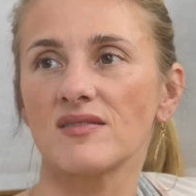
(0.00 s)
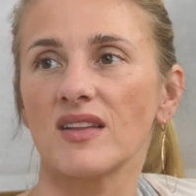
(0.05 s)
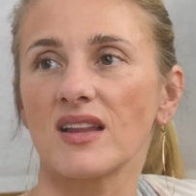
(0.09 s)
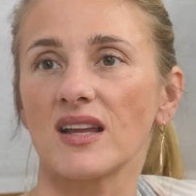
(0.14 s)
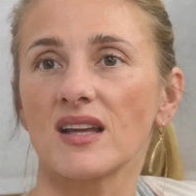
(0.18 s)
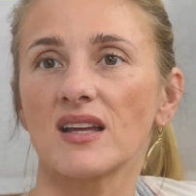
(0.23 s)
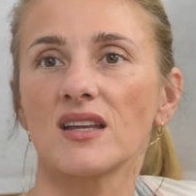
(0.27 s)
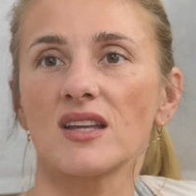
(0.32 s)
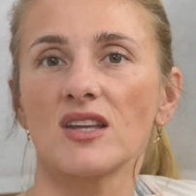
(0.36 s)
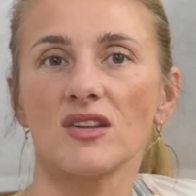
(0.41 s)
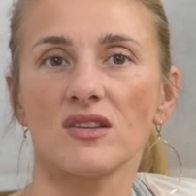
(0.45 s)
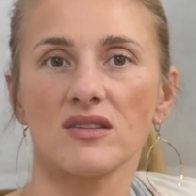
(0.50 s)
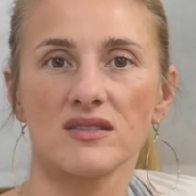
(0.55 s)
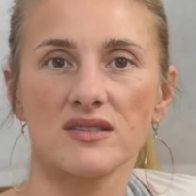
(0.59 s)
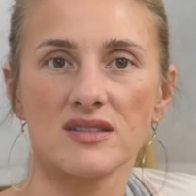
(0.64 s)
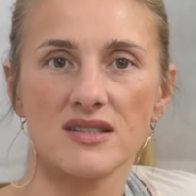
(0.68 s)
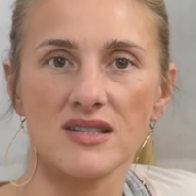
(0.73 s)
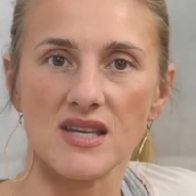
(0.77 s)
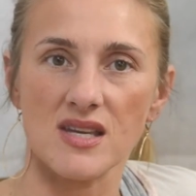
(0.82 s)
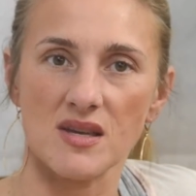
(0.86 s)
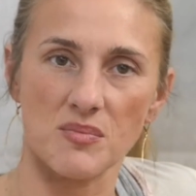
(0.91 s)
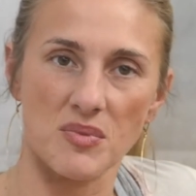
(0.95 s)
Mm-hmm. Like, you'll
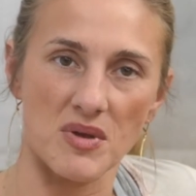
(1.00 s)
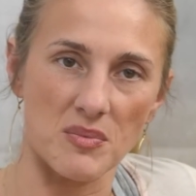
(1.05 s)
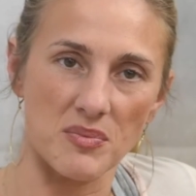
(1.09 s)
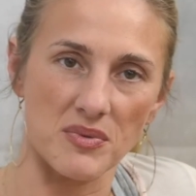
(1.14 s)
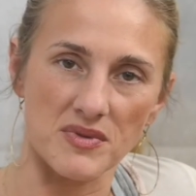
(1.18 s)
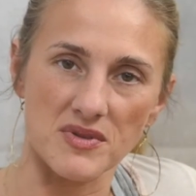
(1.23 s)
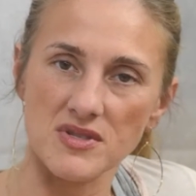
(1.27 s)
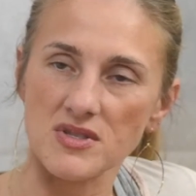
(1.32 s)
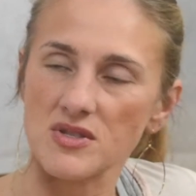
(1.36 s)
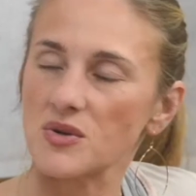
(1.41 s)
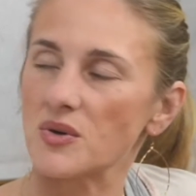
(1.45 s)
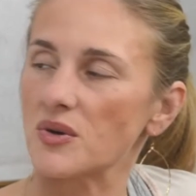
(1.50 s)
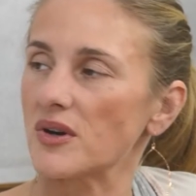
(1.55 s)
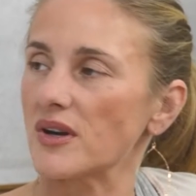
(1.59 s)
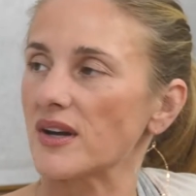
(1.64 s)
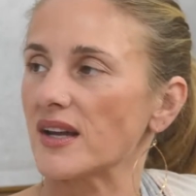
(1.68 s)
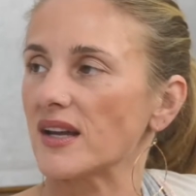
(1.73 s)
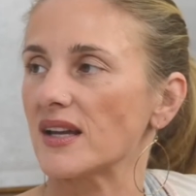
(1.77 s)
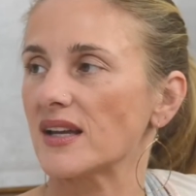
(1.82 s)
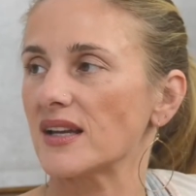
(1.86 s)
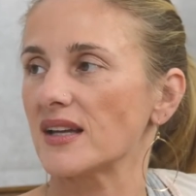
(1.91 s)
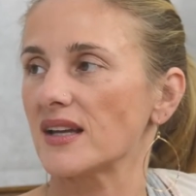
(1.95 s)
see people
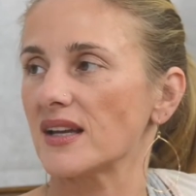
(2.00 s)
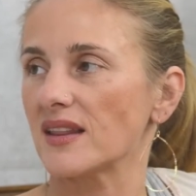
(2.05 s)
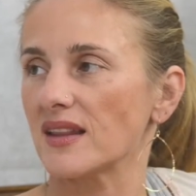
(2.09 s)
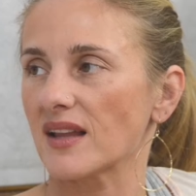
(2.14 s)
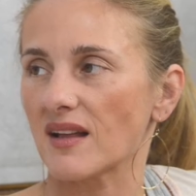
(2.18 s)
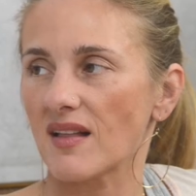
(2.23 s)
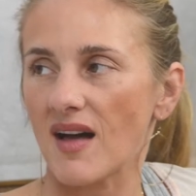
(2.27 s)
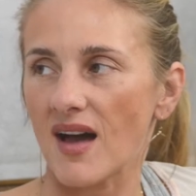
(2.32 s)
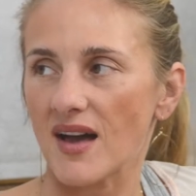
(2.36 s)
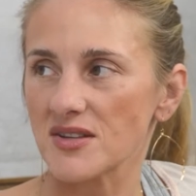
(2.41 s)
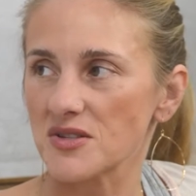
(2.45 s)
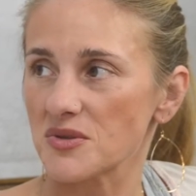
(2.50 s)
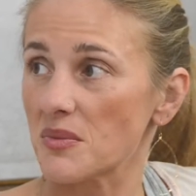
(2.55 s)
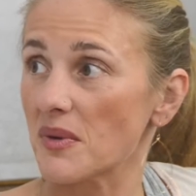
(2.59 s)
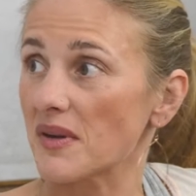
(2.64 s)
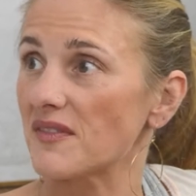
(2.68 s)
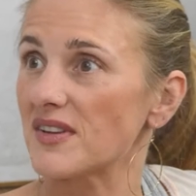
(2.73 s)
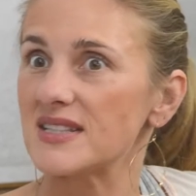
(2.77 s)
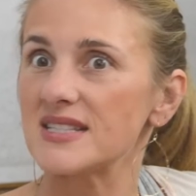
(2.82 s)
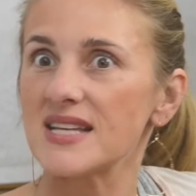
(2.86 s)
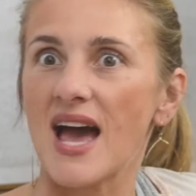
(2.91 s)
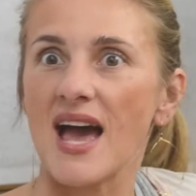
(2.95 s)
snoring in the classroom.
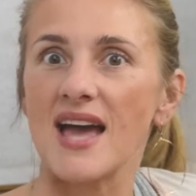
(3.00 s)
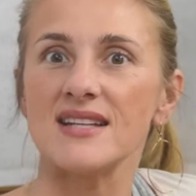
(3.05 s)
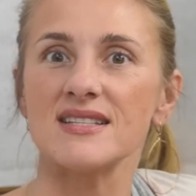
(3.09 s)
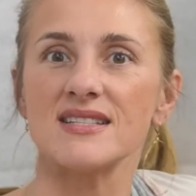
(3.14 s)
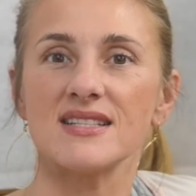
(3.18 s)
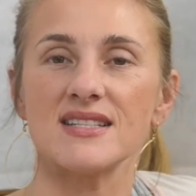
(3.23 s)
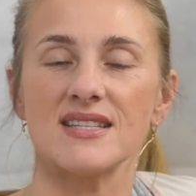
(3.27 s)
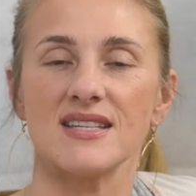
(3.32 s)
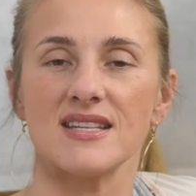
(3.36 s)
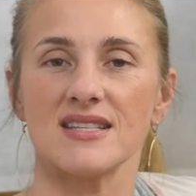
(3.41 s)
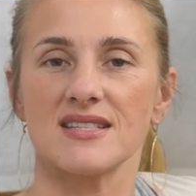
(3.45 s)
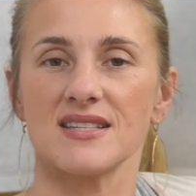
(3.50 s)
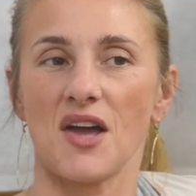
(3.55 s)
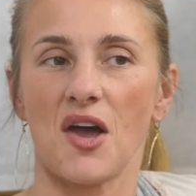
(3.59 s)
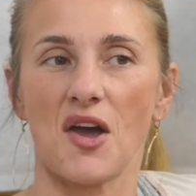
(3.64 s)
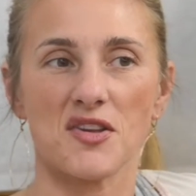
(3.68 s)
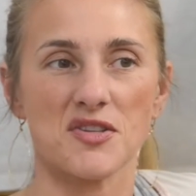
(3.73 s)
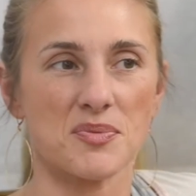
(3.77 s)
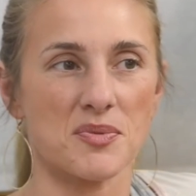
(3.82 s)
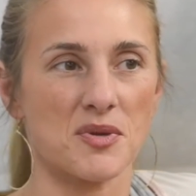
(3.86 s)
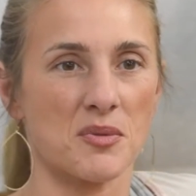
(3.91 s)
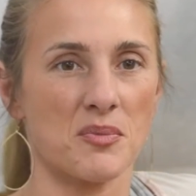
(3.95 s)
I've attended these
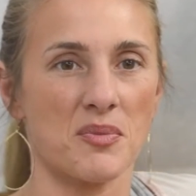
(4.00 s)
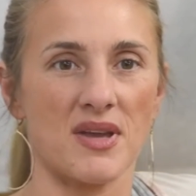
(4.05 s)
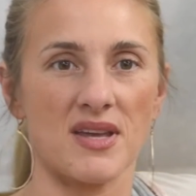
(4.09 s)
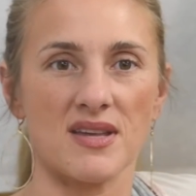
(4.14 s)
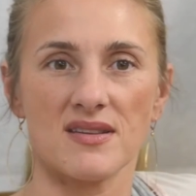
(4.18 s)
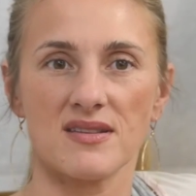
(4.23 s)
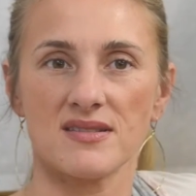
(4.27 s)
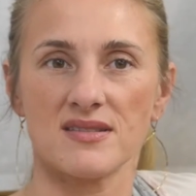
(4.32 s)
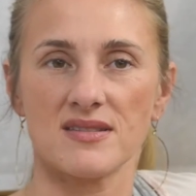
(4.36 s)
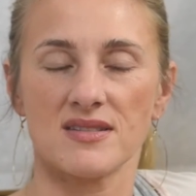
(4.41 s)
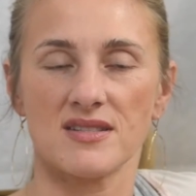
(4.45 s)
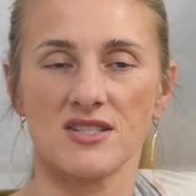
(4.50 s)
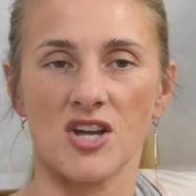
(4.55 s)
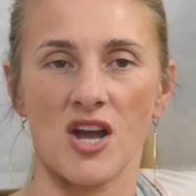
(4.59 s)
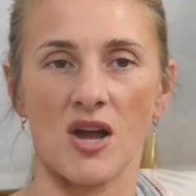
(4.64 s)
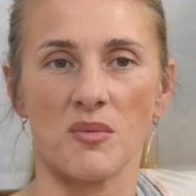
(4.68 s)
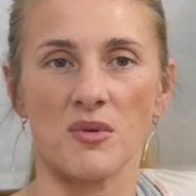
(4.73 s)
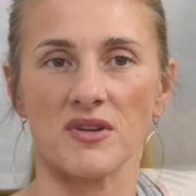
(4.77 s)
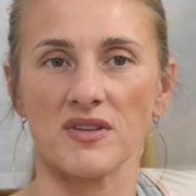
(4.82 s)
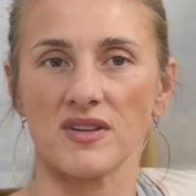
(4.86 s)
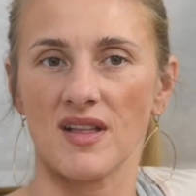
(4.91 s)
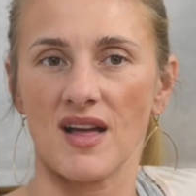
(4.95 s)
hospital-based
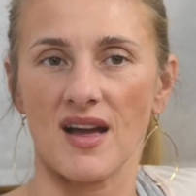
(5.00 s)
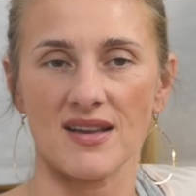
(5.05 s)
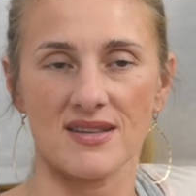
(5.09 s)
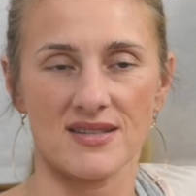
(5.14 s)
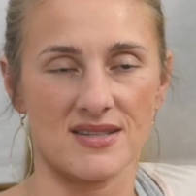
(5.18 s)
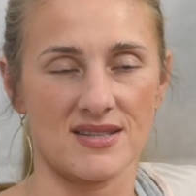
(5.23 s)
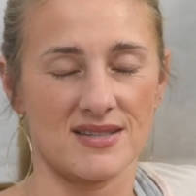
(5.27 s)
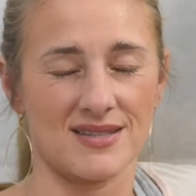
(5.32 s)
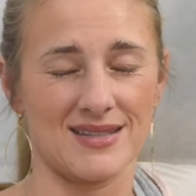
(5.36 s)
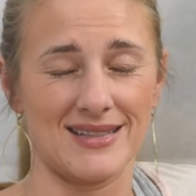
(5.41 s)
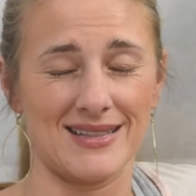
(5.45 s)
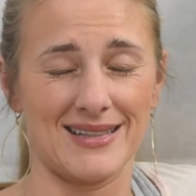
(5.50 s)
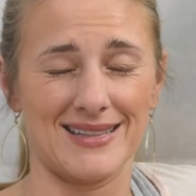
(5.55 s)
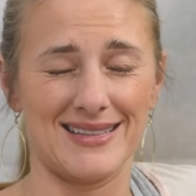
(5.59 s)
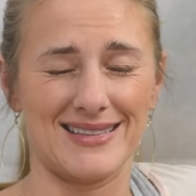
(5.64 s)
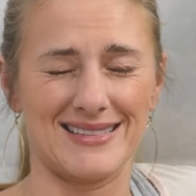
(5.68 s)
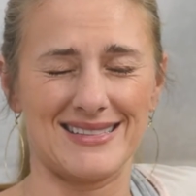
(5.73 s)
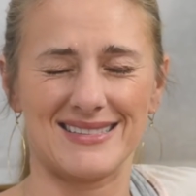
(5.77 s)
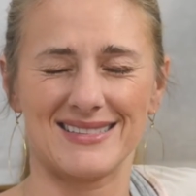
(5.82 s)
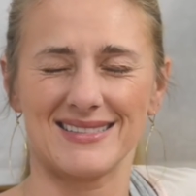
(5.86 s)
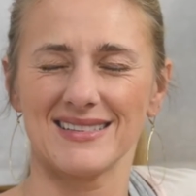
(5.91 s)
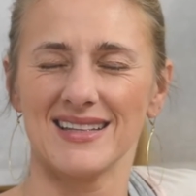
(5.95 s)
childbirth classes, and
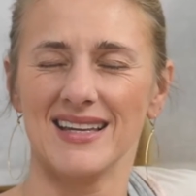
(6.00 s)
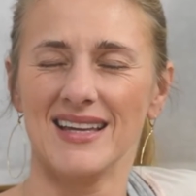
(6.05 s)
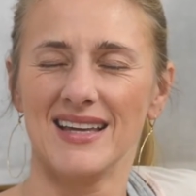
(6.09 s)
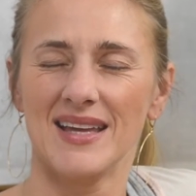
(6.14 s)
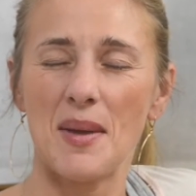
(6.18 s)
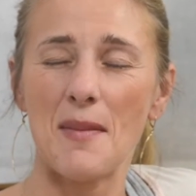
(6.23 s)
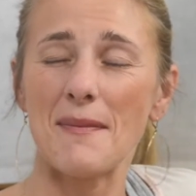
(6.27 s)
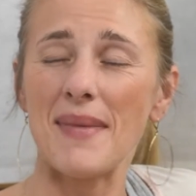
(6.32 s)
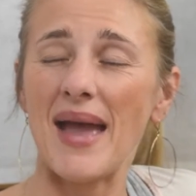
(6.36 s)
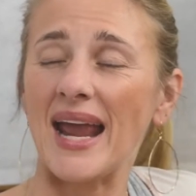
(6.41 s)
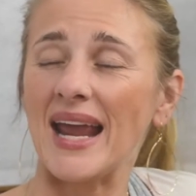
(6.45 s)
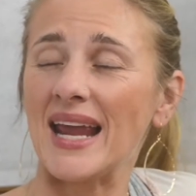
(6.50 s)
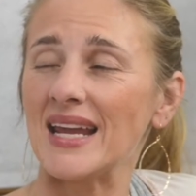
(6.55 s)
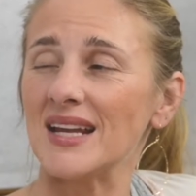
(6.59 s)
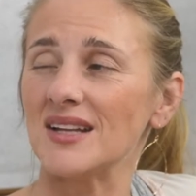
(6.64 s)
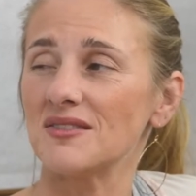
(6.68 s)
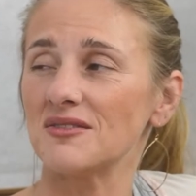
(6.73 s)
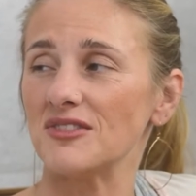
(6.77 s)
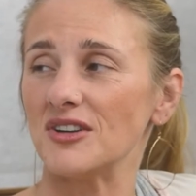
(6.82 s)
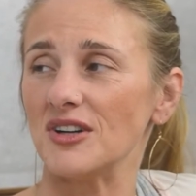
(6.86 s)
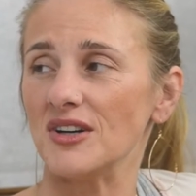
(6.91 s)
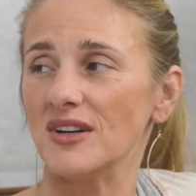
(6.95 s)
it's
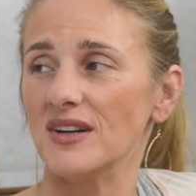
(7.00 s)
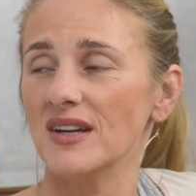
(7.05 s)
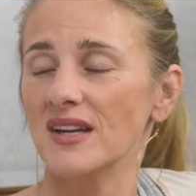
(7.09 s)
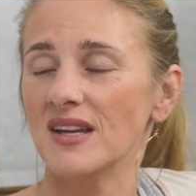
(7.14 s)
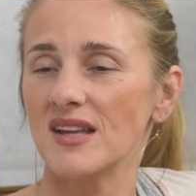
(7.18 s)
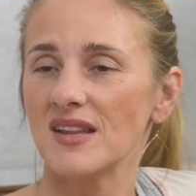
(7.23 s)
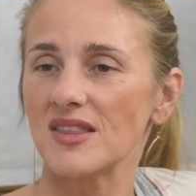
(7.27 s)
painful.